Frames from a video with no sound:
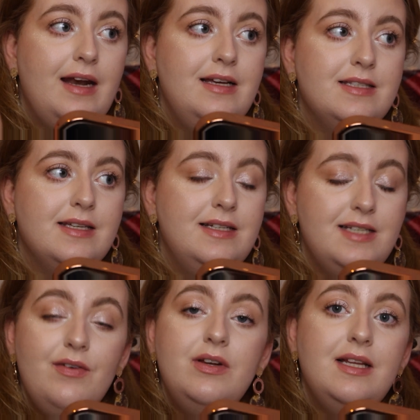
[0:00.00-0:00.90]
That is
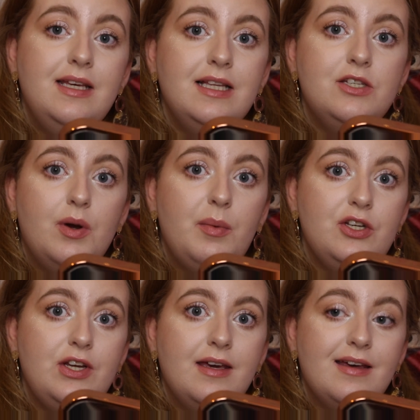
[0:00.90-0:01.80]
definitely glitter on my
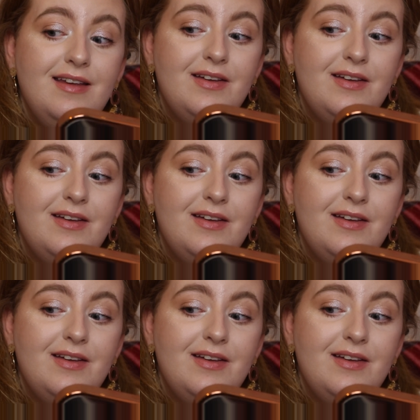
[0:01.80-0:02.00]
cheek